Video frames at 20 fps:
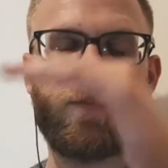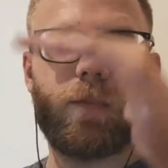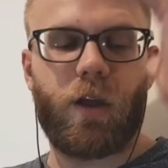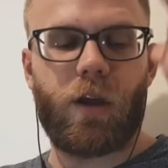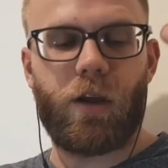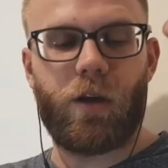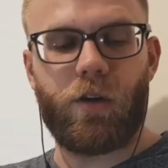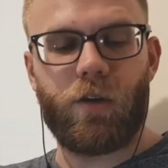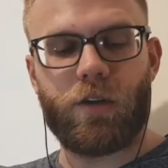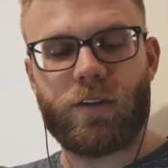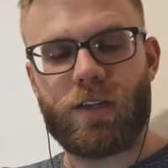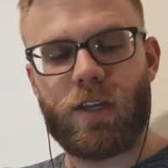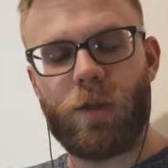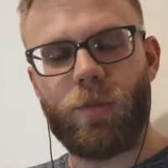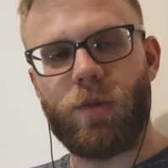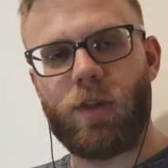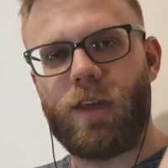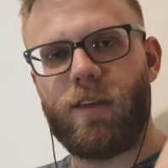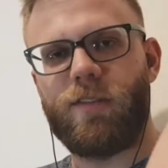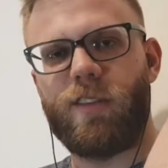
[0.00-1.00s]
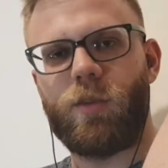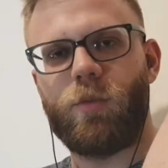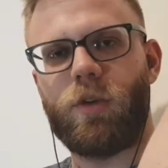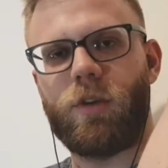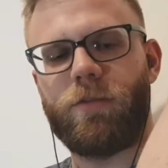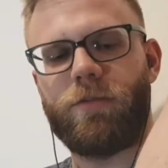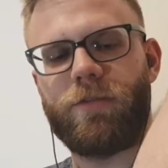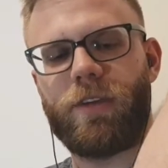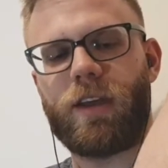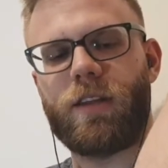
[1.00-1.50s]
I honestly believe it will
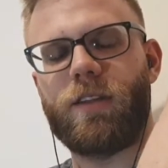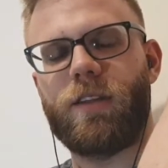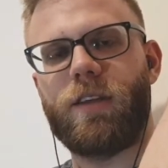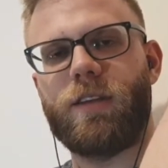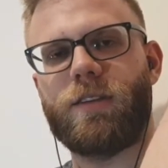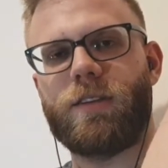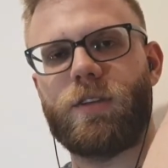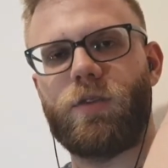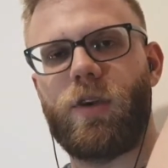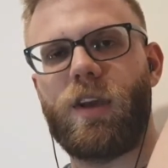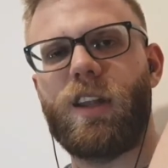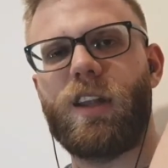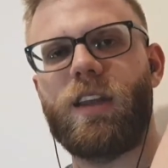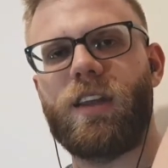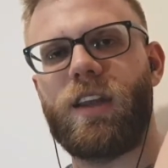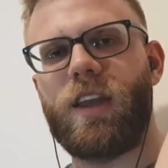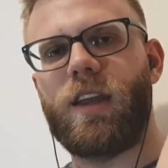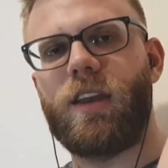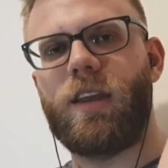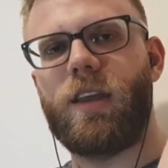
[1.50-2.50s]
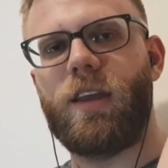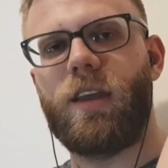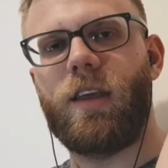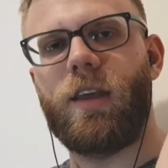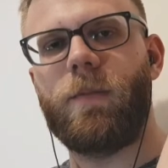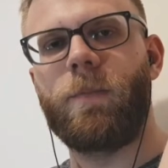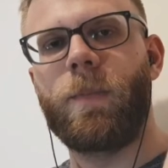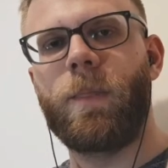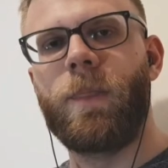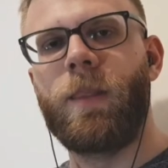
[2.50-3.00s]
affect this directly down
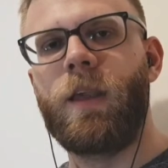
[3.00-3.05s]
here.